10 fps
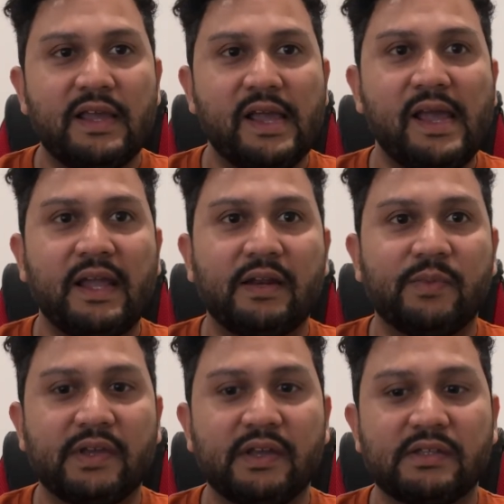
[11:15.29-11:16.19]
and
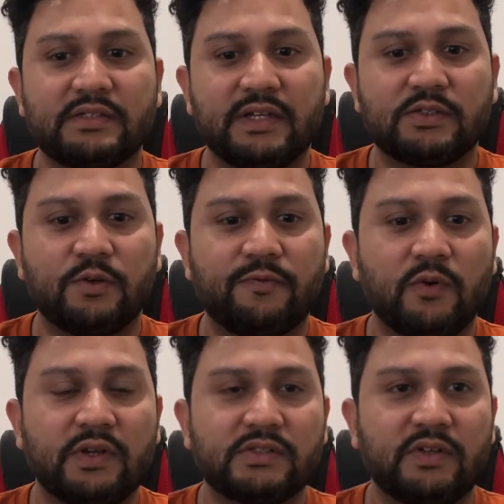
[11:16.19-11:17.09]
because they're so
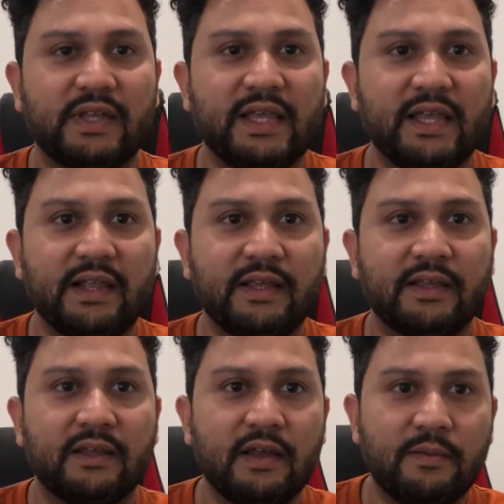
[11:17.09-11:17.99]
focused on
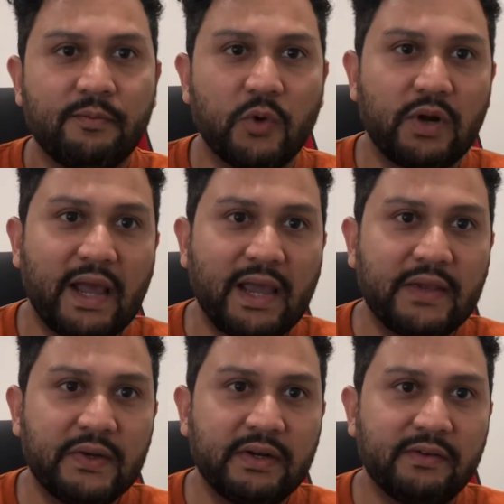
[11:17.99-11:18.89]
getting more
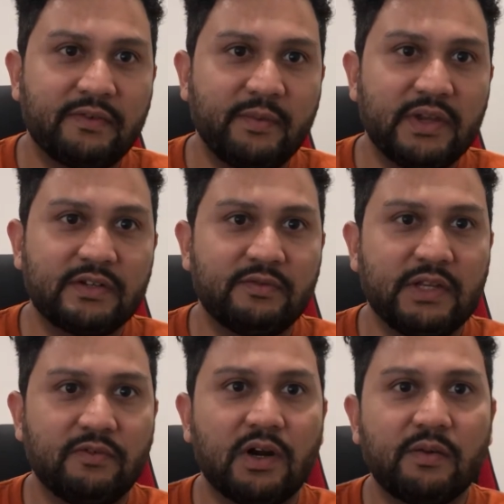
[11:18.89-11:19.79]
accurate information of the
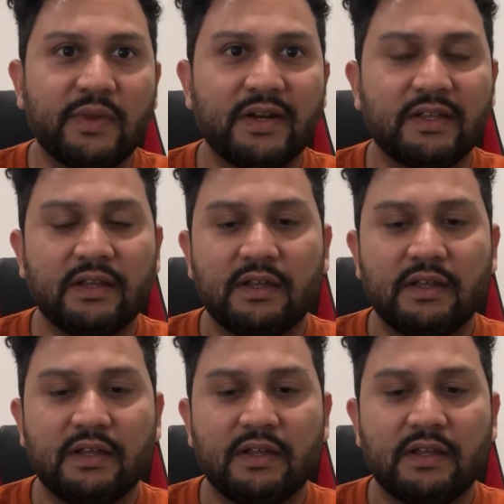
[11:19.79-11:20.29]
environment,